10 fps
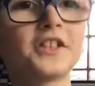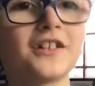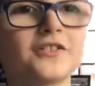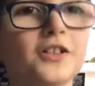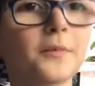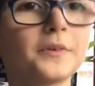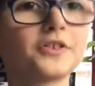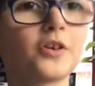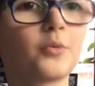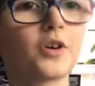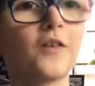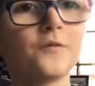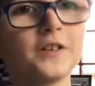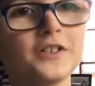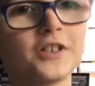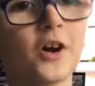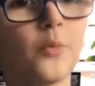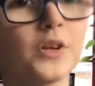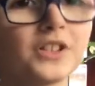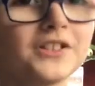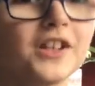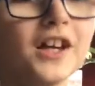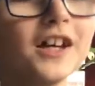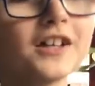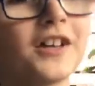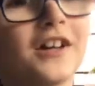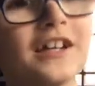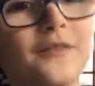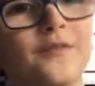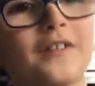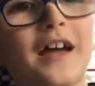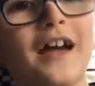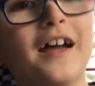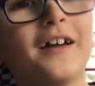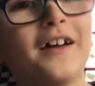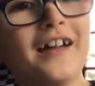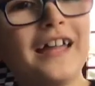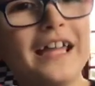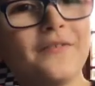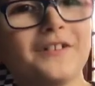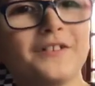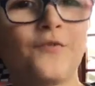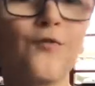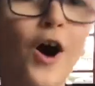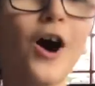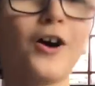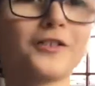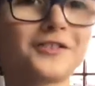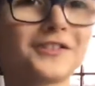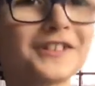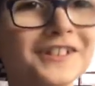chairs are going to be so comfy, he's going to wish he's going to live in there. Even his farts.